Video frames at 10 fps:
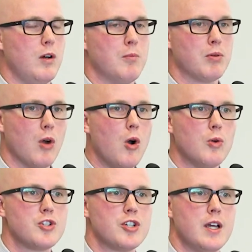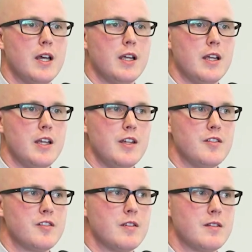approach
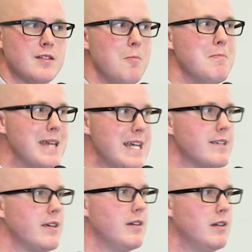is to meet